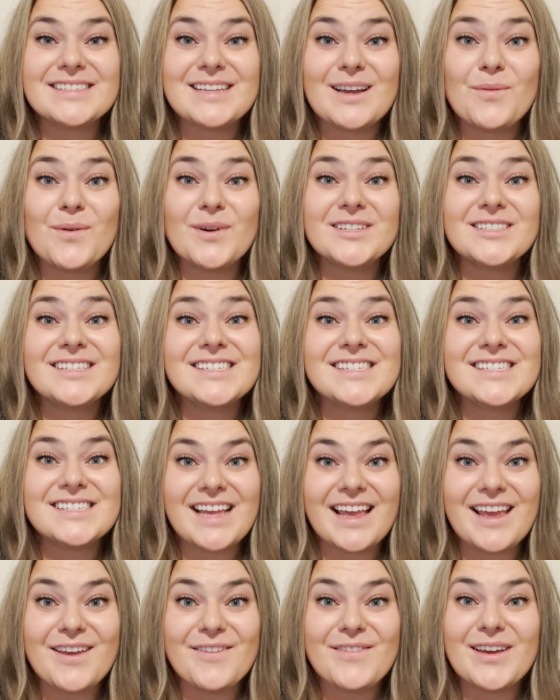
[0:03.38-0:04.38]
I want to
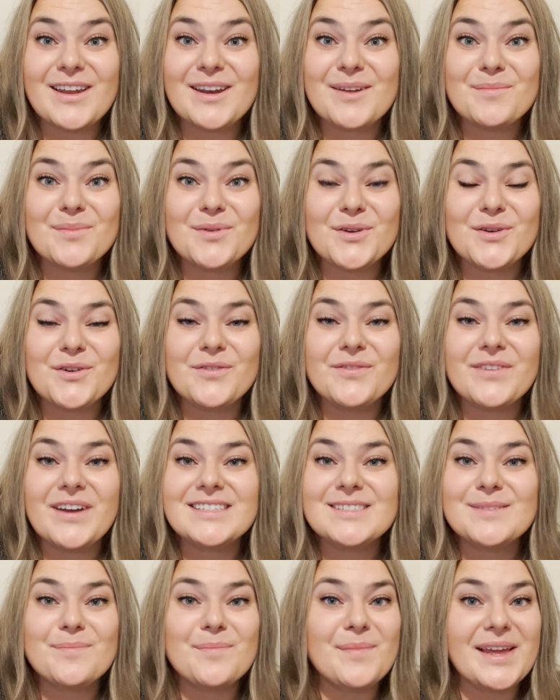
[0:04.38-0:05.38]
save and improve
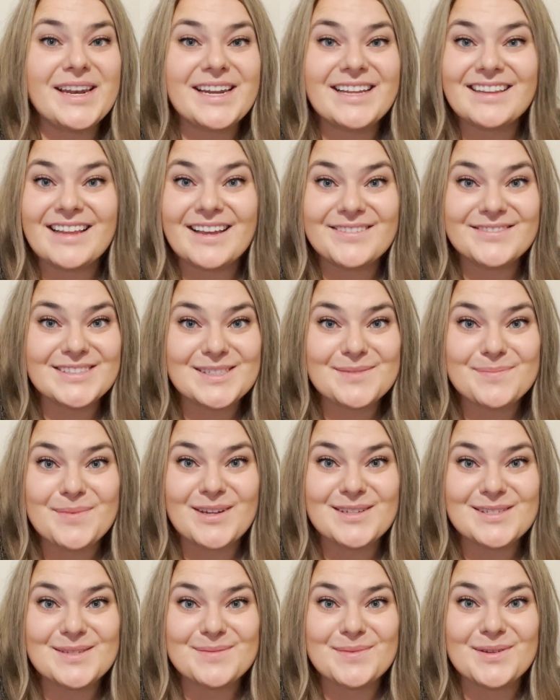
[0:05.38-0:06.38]
as many lives as
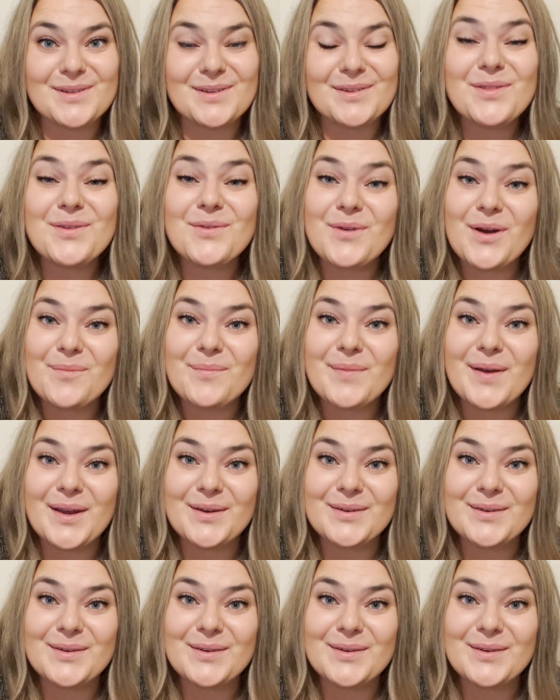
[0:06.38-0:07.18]
possible throughout my own.